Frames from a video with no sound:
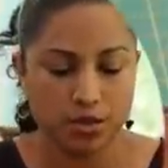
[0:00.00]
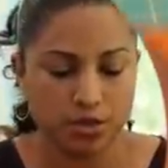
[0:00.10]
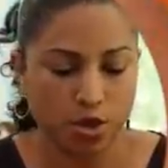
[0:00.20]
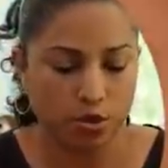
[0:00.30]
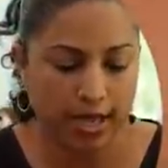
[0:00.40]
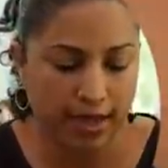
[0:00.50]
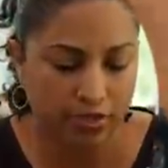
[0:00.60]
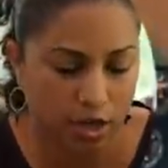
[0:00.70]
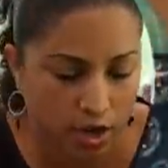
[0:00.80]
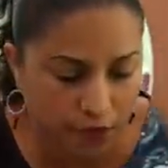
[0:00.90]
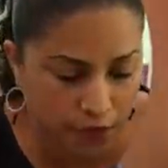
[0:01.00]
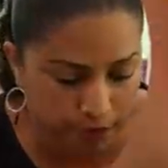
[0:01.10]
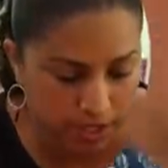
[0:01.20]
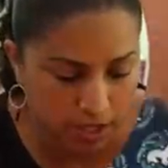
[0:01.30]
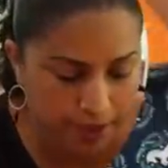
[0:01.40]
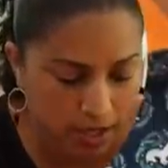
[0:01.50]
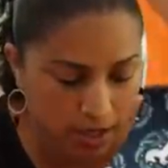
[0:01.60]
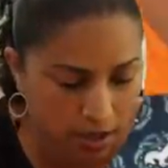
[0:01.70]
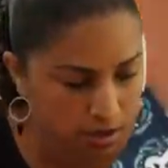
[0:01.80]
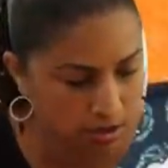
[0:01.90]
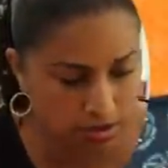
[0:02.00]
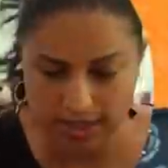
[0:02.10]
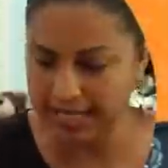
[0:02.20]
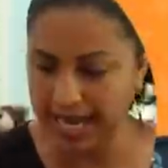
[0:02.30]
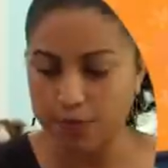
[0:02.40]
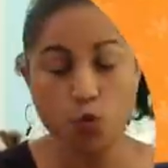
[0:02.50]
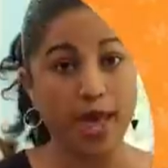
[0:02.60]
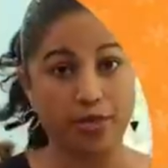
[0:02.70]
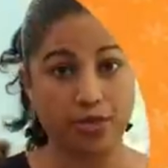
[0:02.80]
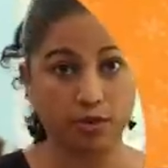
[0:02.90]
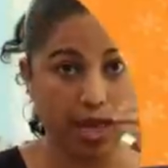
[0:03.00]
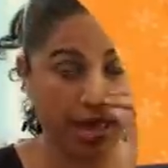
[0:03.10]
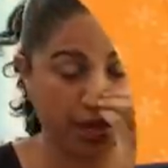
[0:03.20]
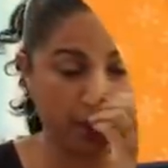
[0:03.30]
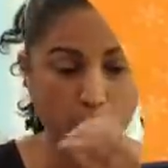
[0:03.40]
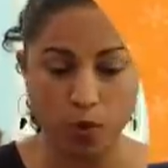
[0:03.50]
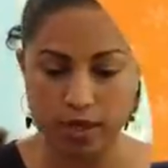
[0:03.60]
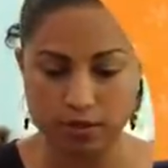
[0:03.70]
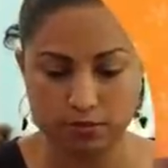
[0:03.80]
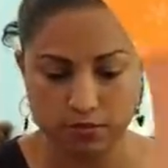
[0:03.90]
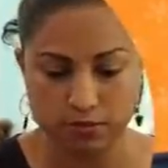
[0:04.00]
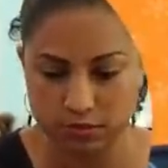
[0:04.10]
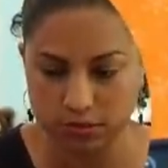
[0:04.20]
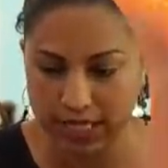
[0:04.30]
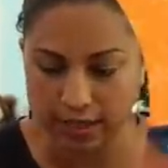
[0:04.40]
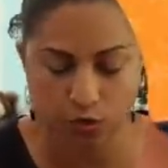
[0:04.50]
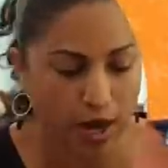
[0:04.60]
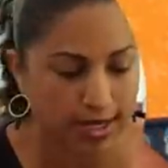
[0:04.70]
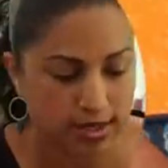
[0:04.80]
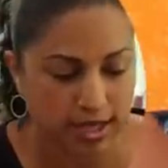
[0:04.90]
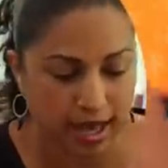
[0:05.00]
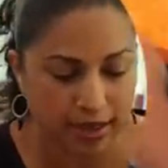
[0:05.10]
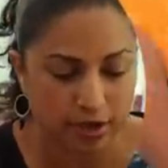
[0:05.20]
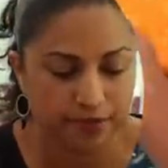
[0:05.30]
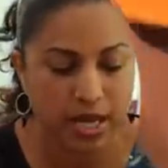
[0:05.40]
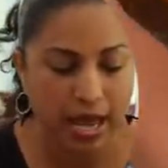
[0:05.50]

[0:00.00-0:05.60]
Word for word: So again, the cuff would be up here, the same width, okay, going lengthwise together.